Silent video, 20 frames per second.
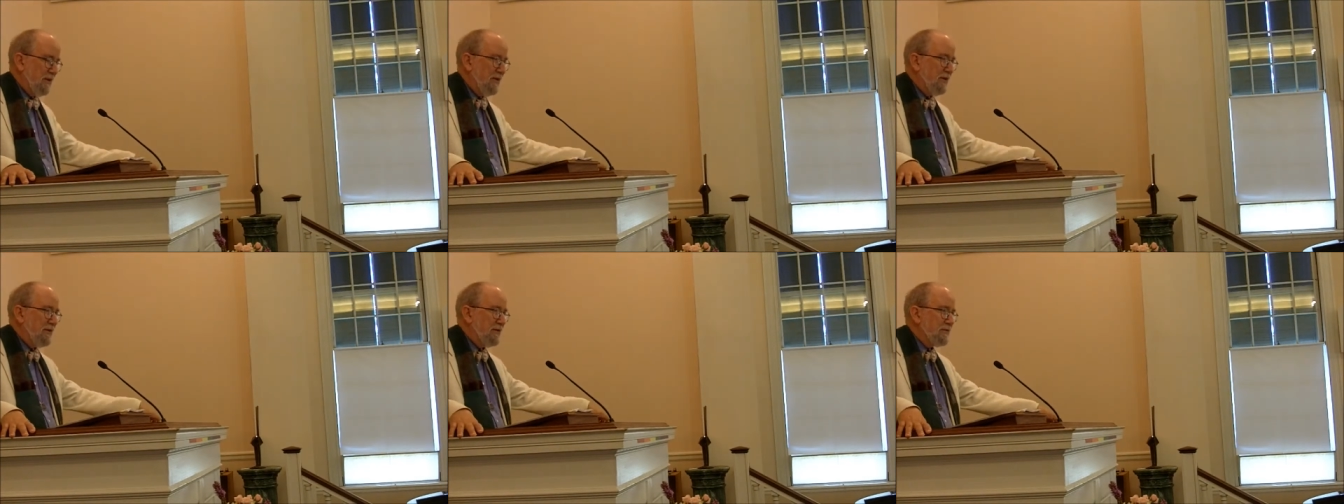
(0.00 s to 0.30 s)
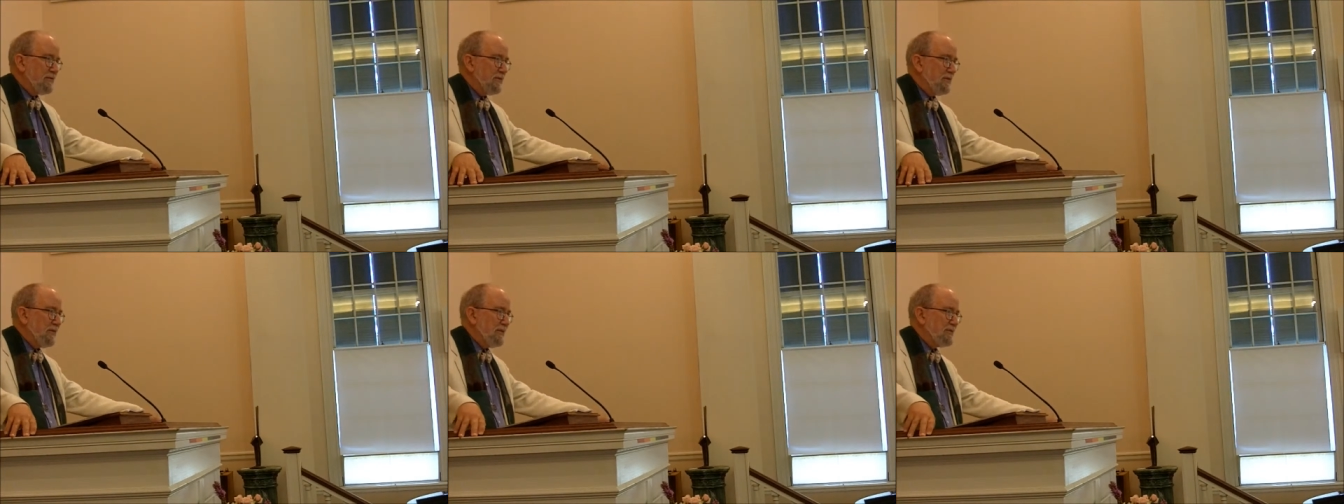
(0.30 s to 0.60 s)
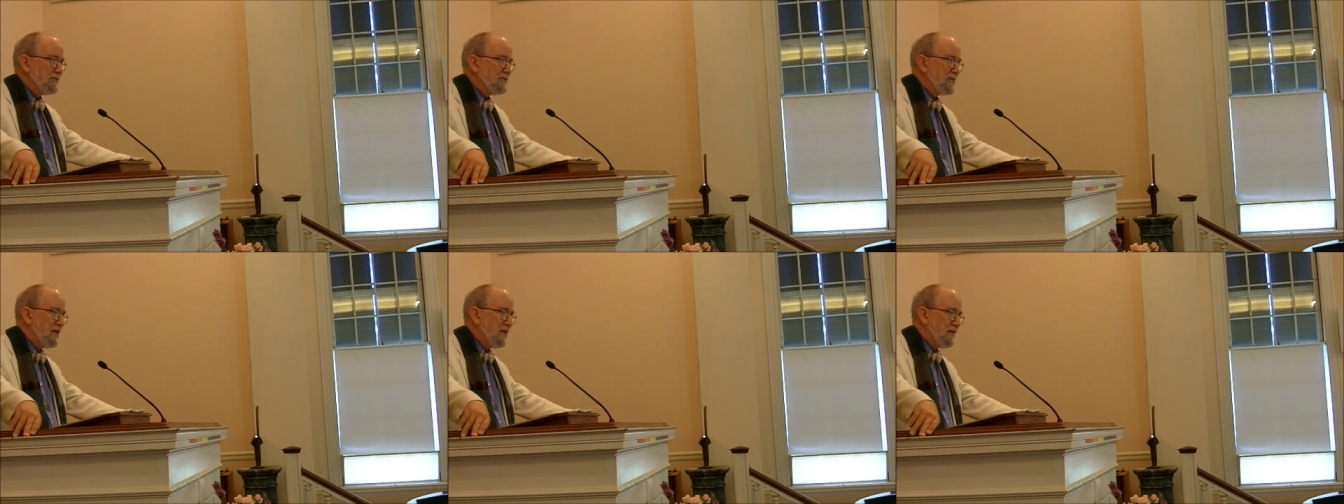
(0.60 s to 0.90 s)
years when
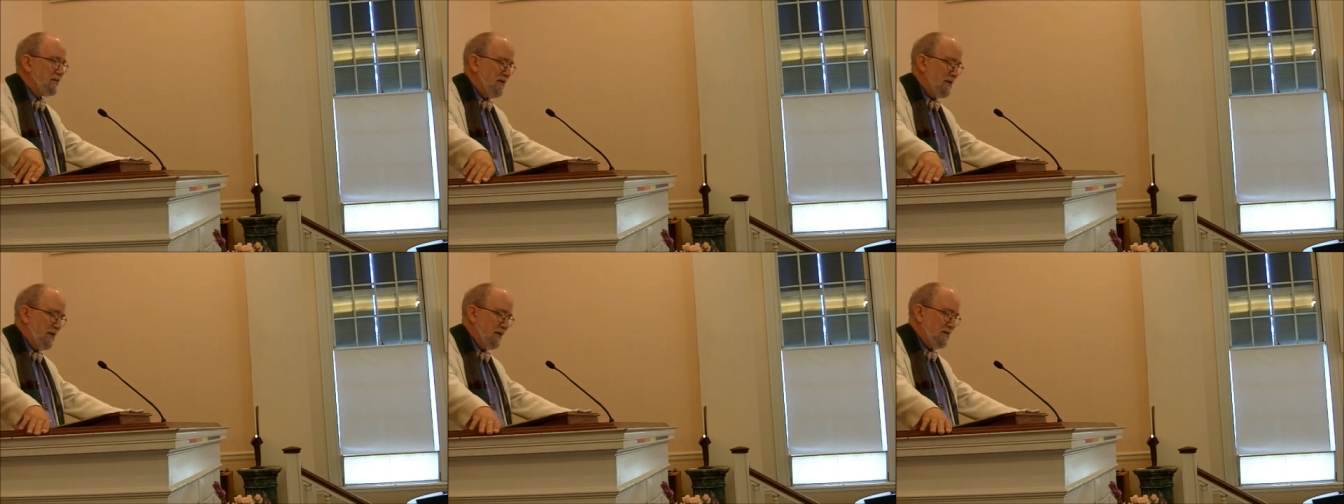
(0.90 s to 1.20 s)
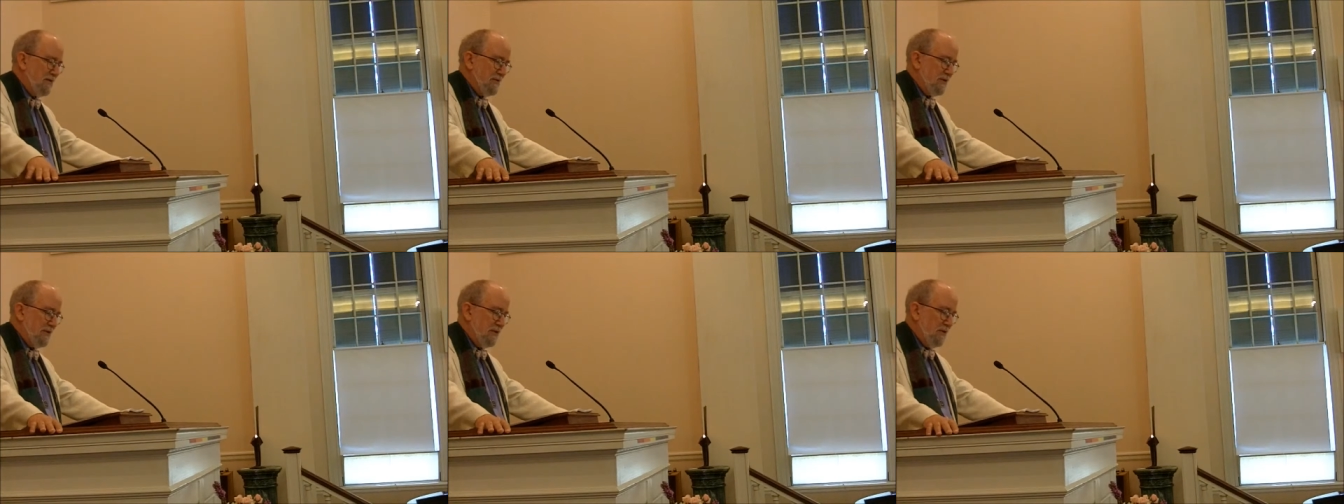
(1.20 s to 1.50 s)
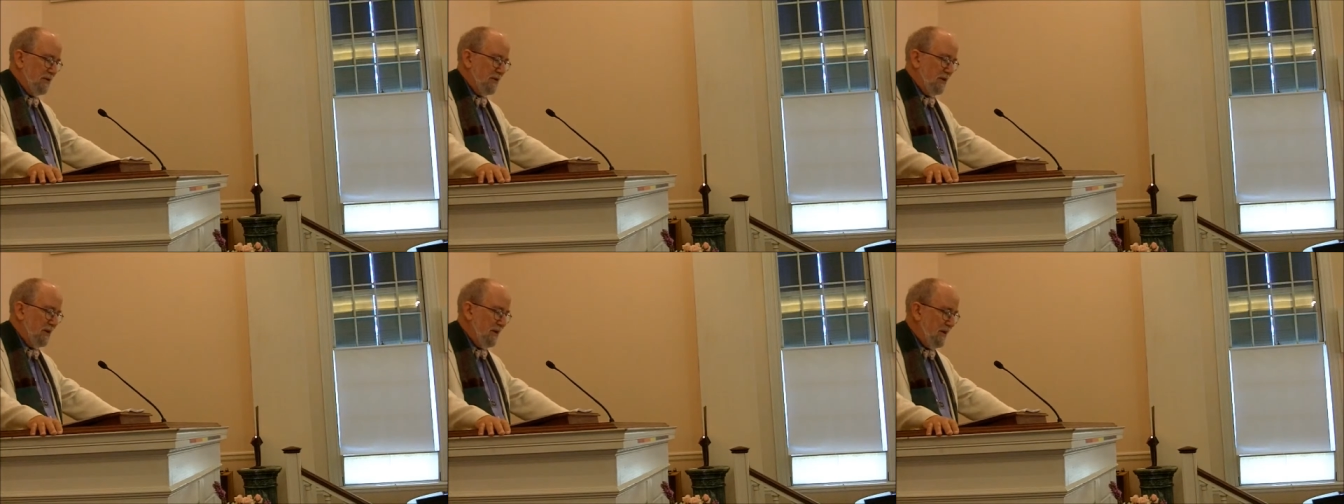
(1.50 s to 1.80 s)
the state of
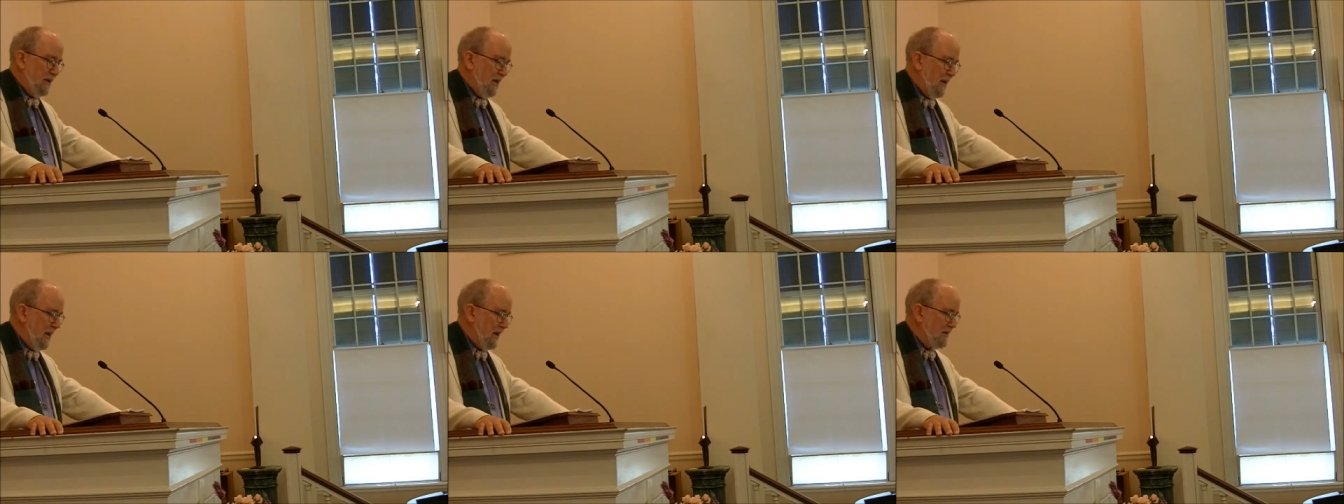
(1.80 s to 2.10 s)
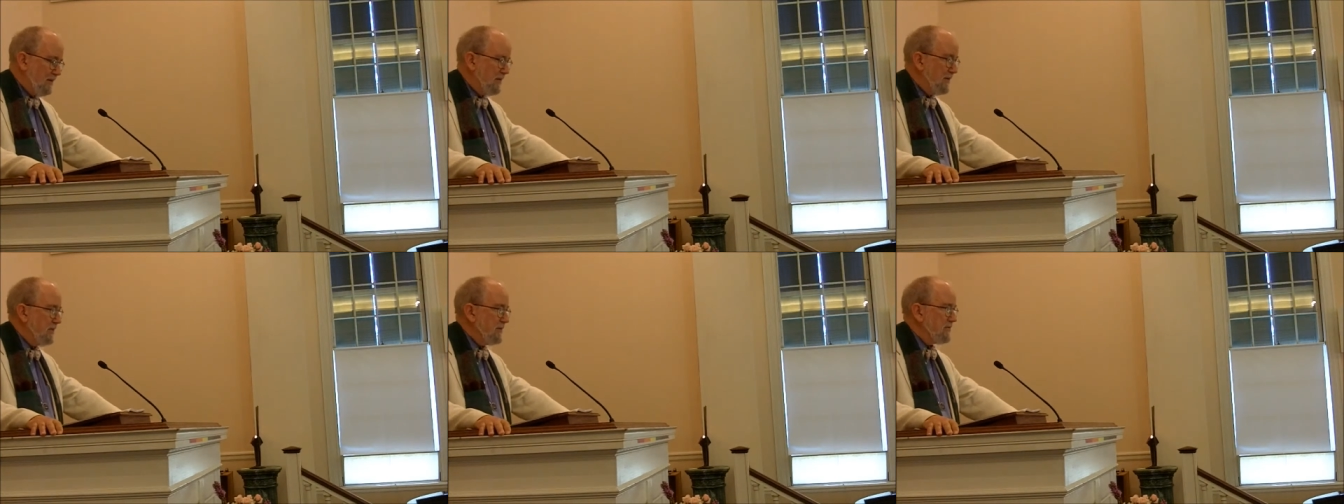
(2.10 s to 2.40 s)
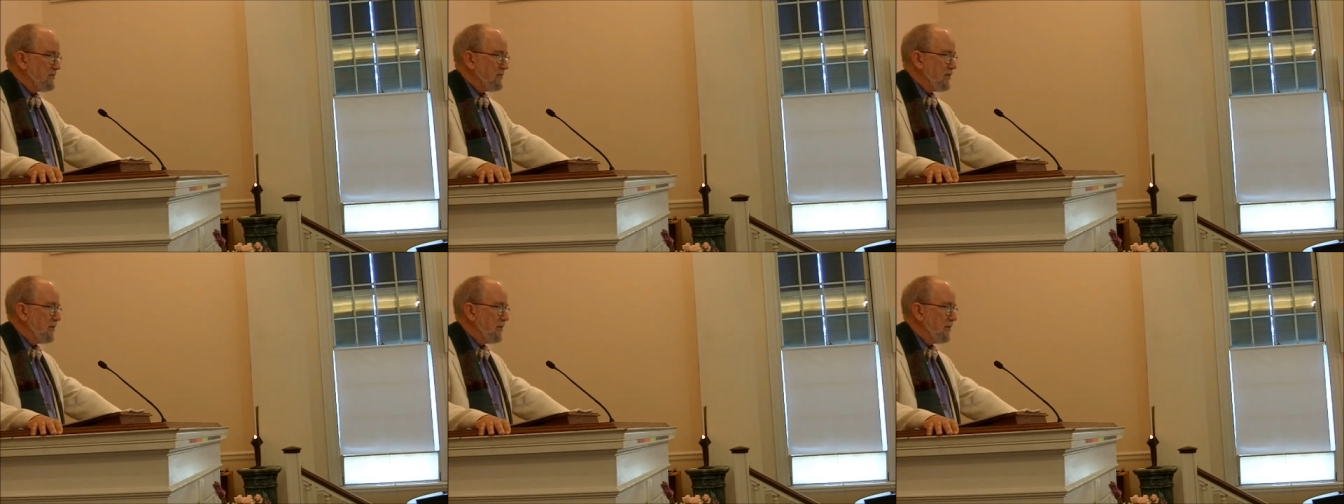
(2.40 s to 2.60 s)
Arizona enacted its